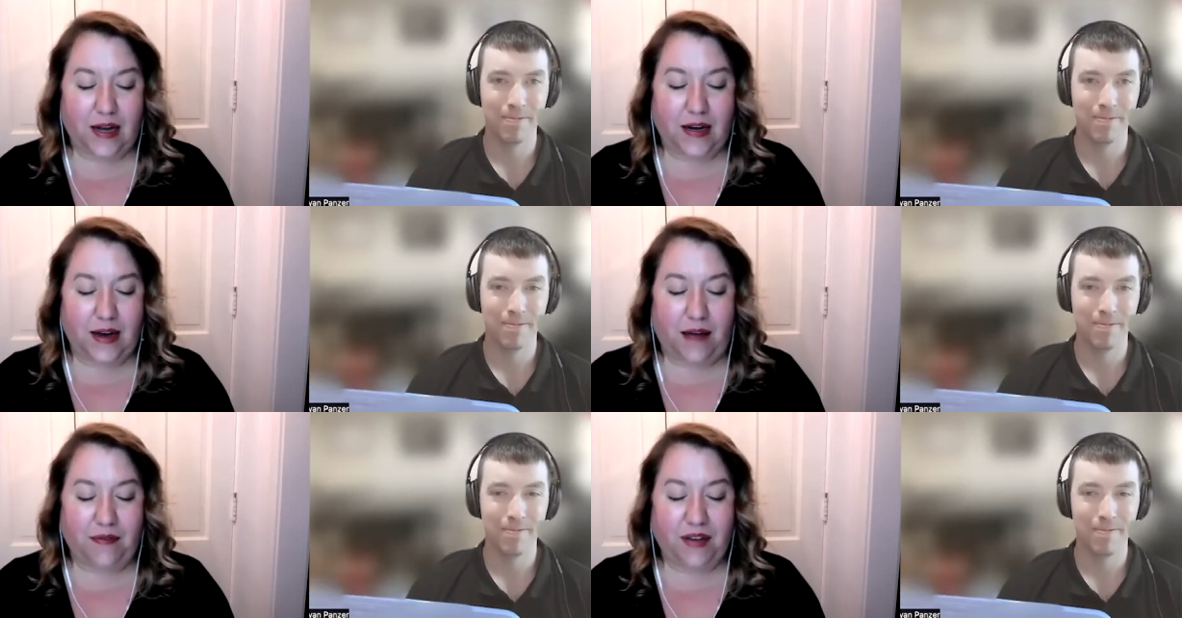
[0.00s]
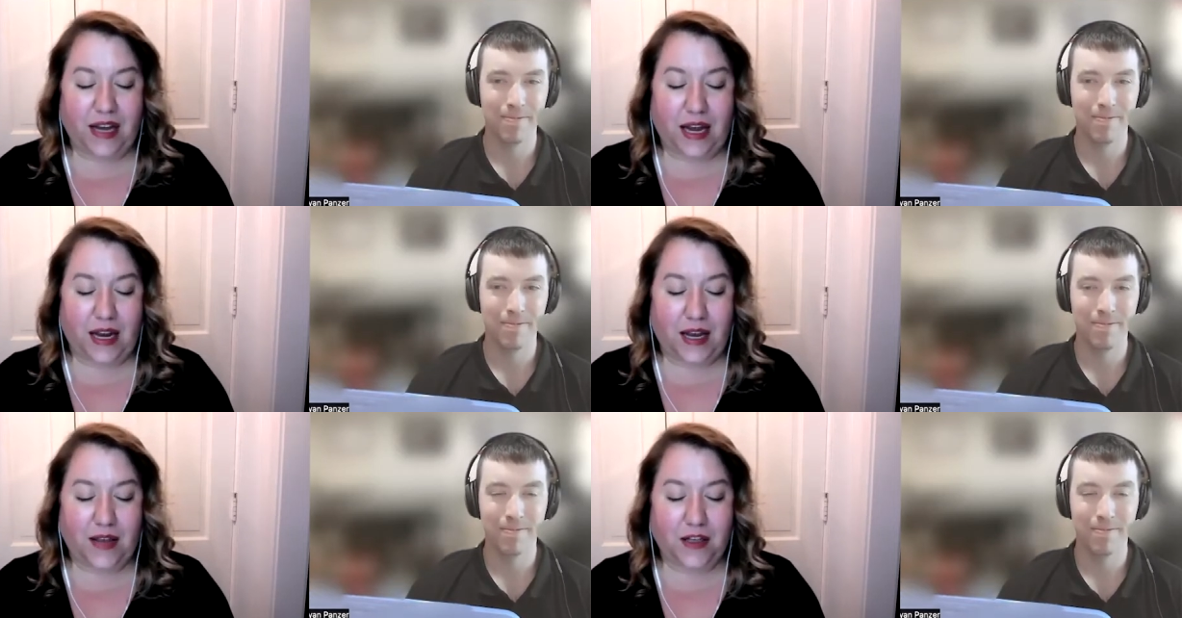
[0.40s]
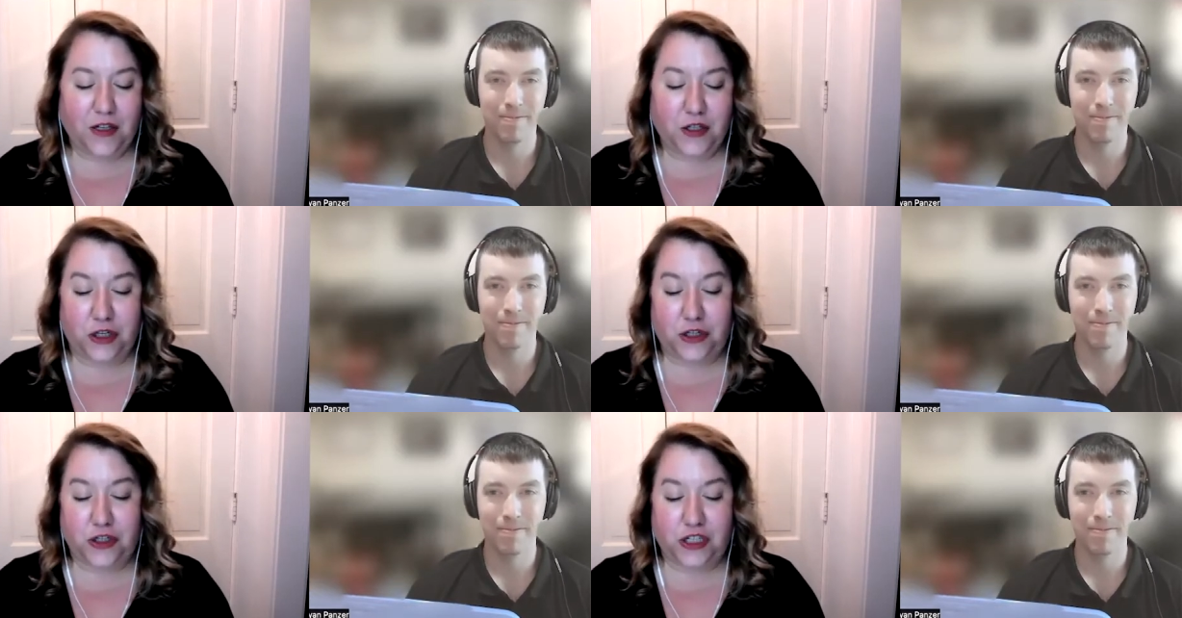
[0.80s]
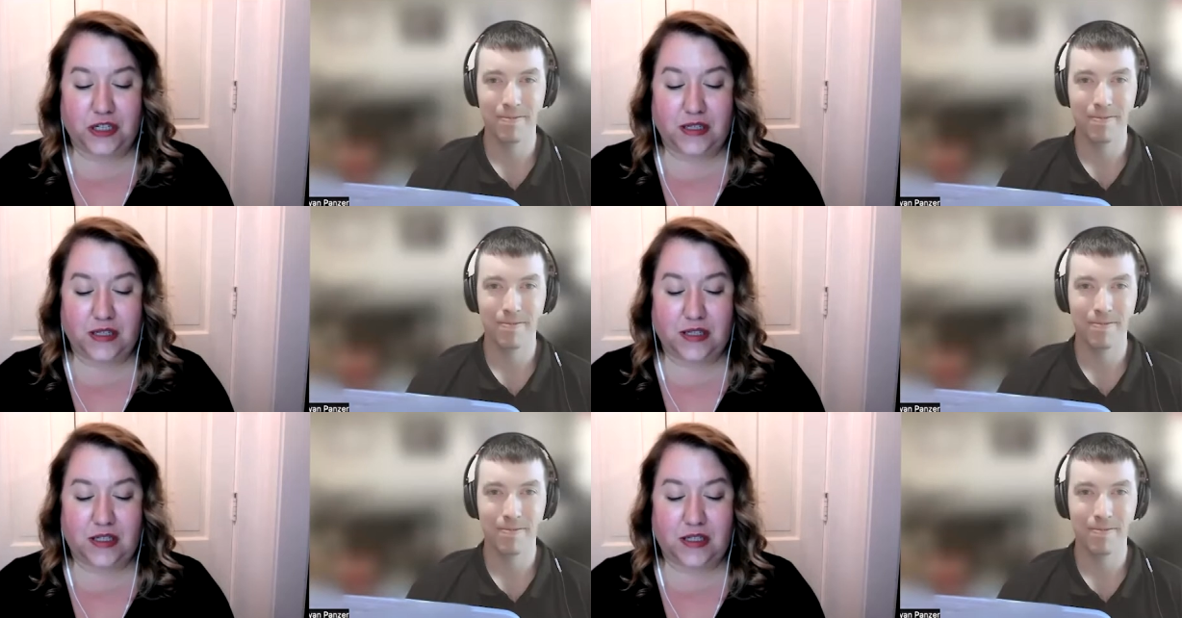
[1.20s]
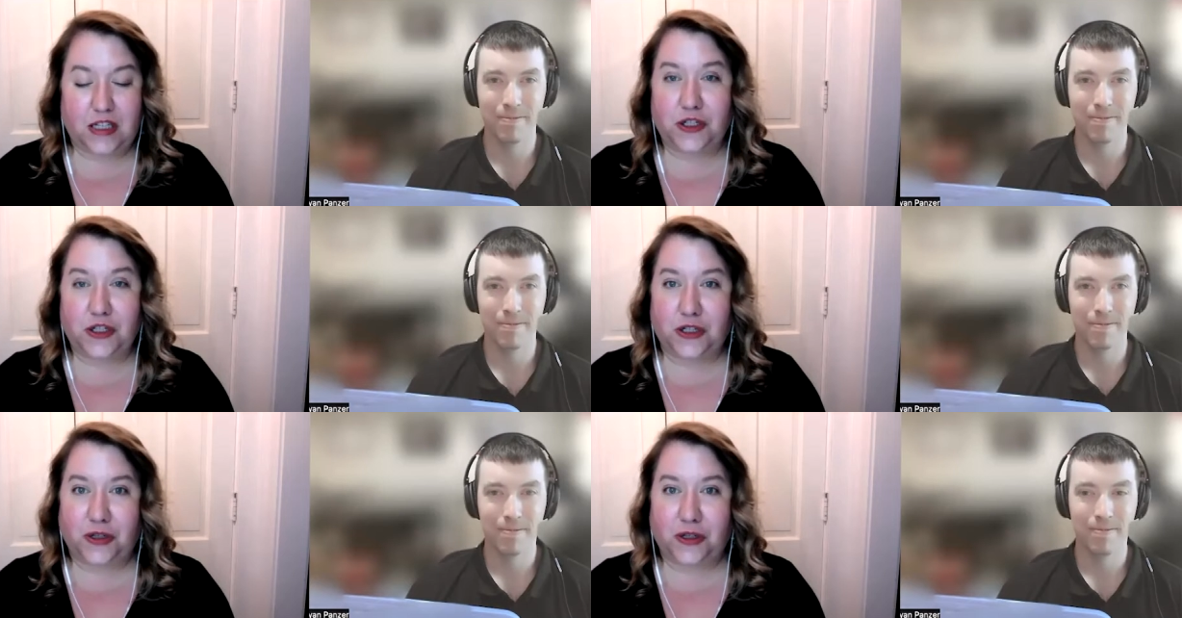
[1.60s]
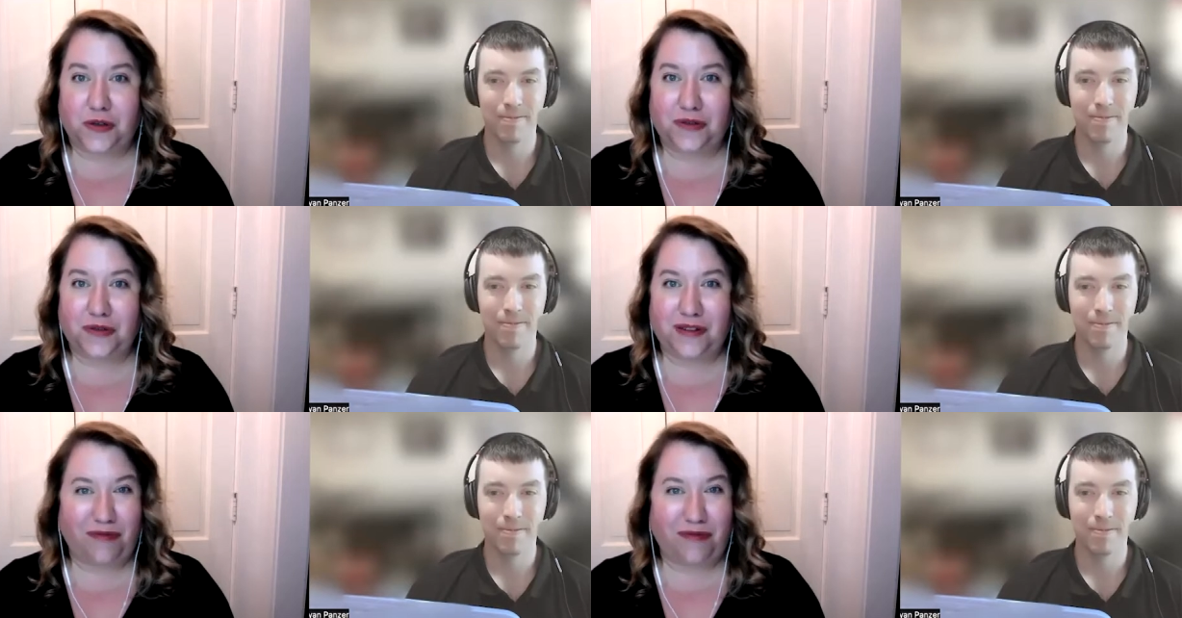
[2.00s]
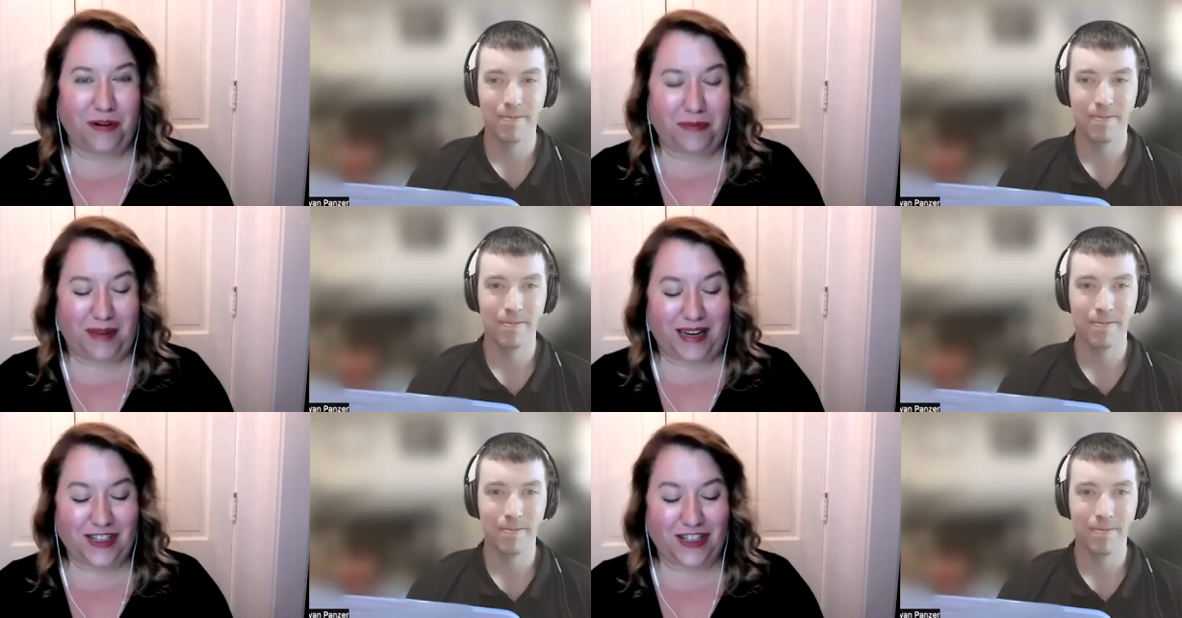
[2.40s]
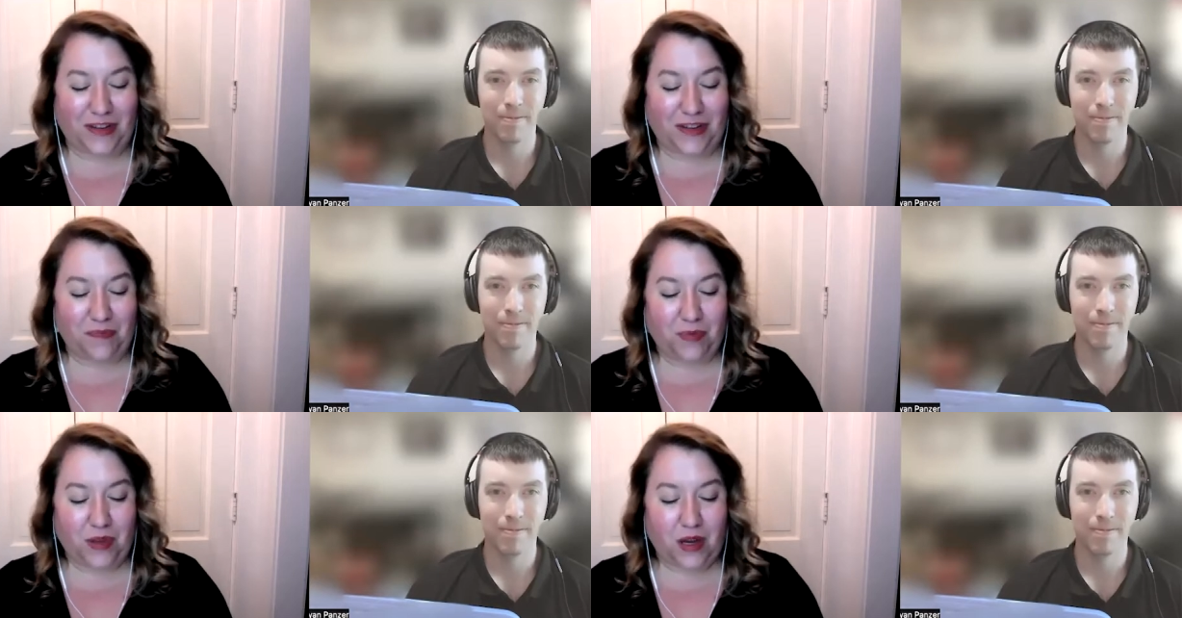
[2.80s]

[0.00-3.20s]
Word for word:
Speaker 1: Navigating the Church's Digital Reformation.